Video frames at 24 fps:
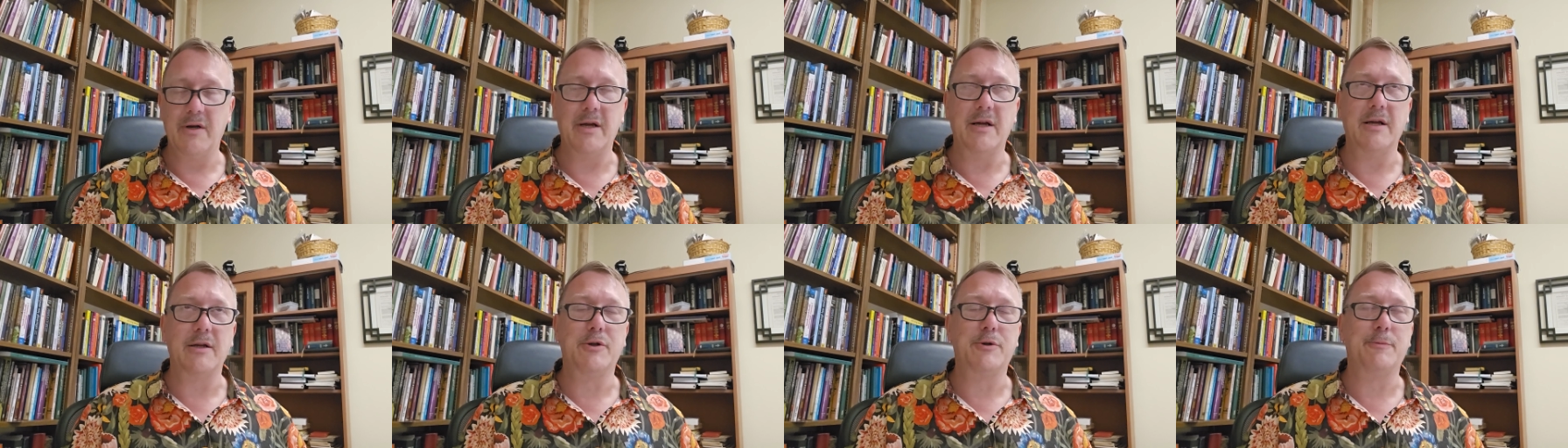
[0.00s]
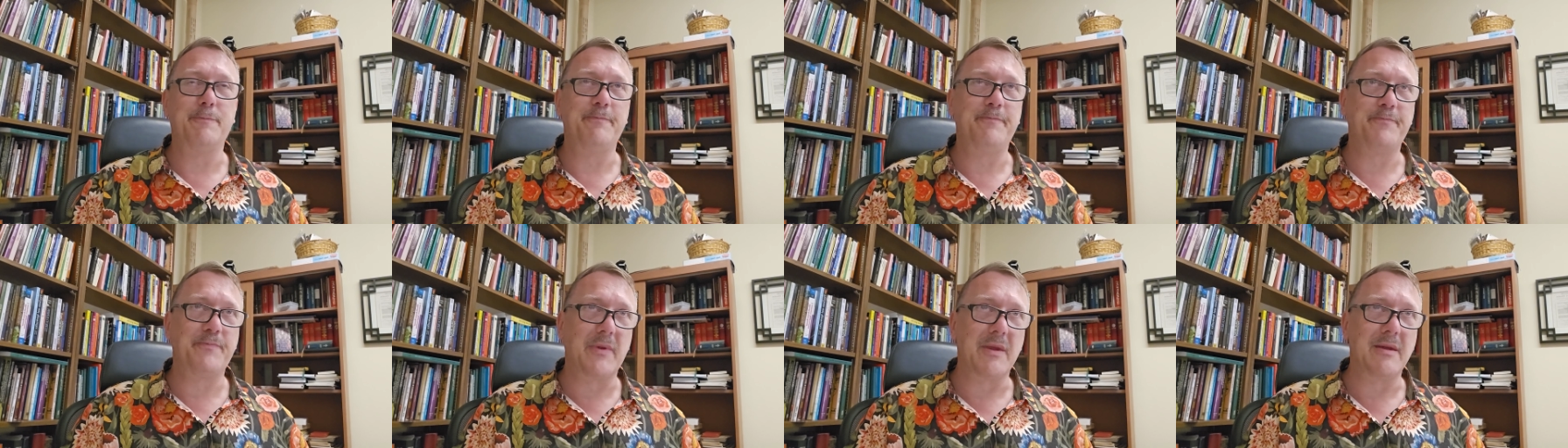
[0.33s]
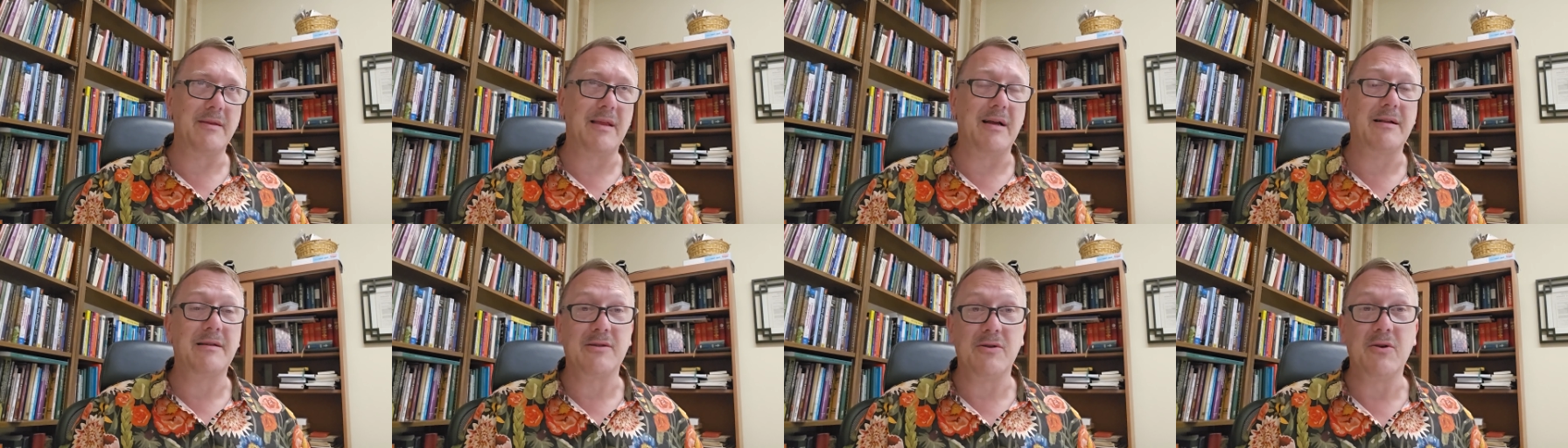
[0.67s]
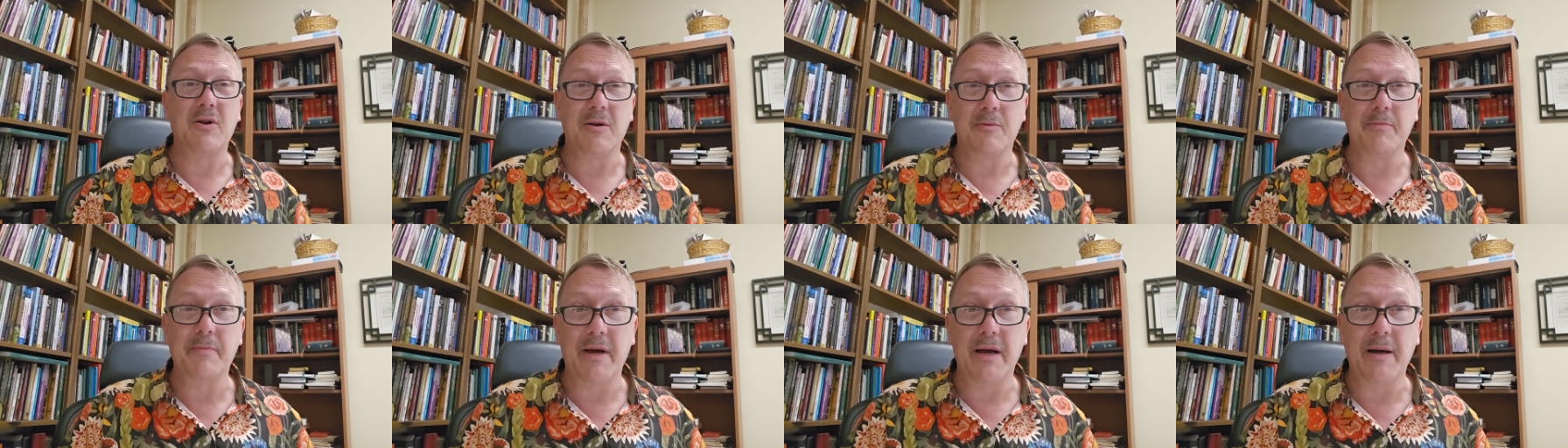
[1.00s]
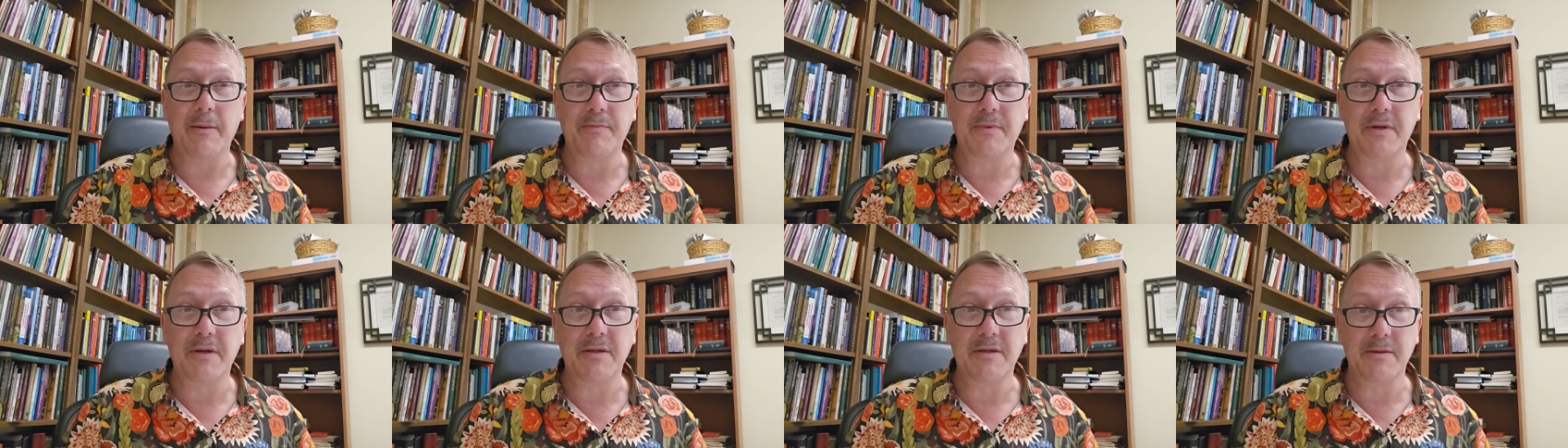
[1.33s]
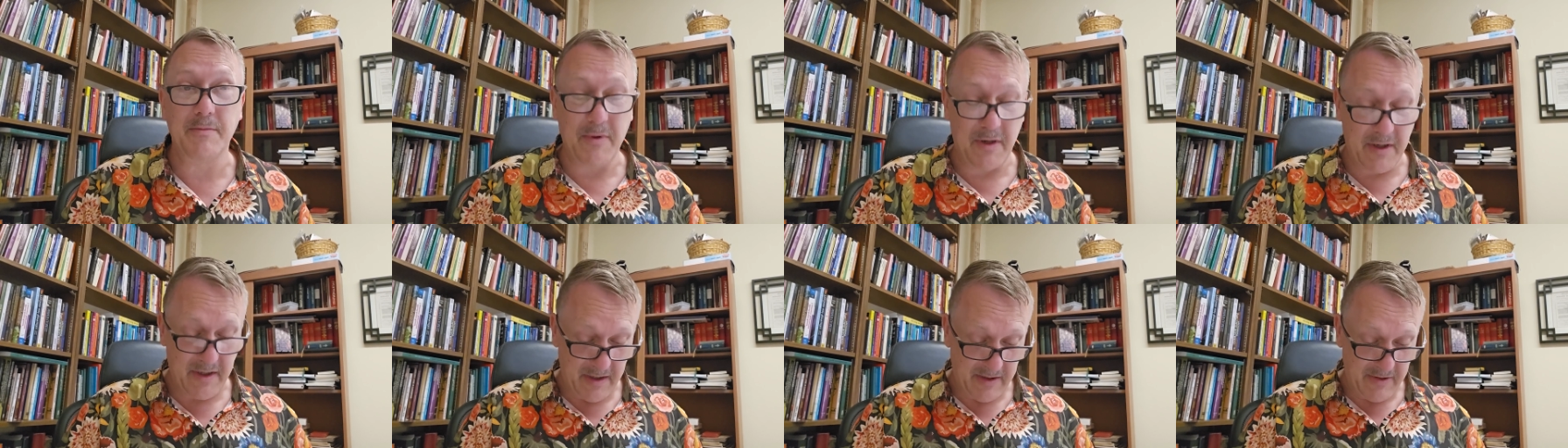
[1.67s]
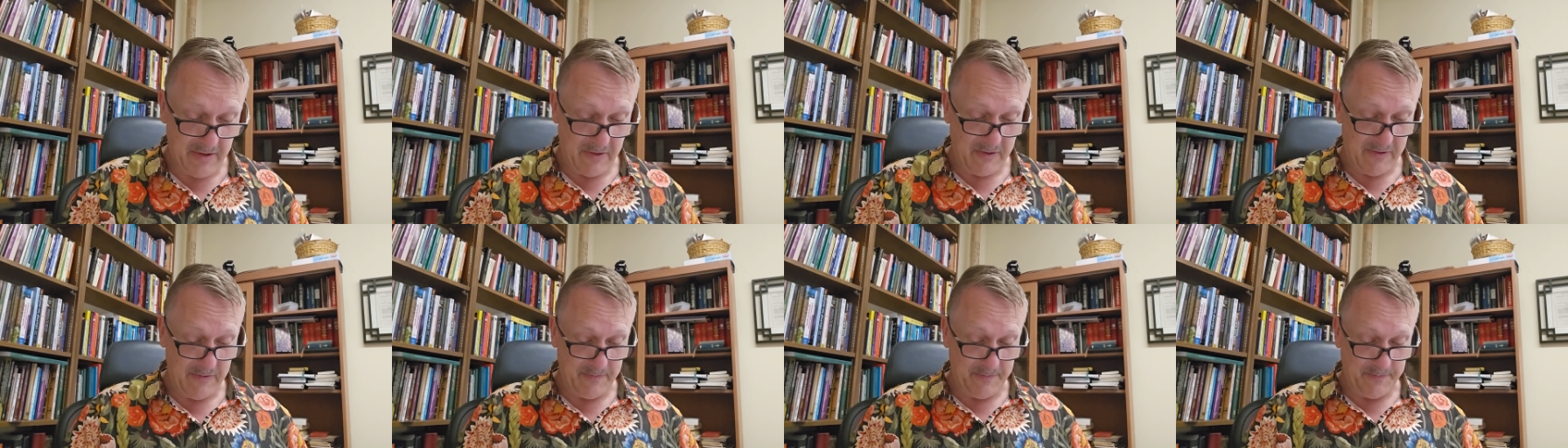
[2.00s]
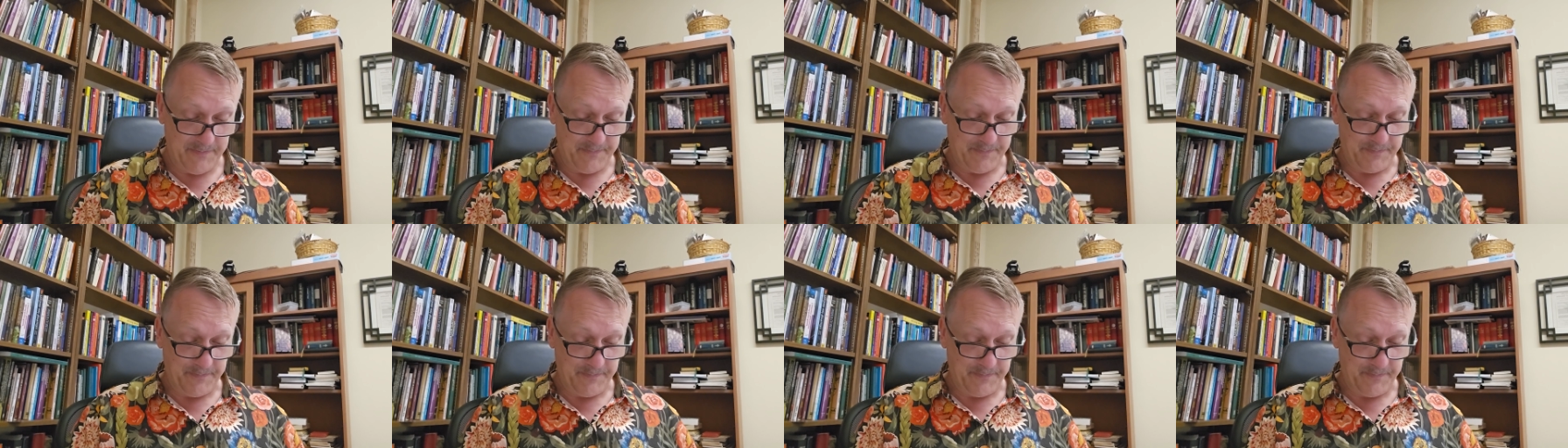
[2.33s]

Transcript: age. That's not baptism either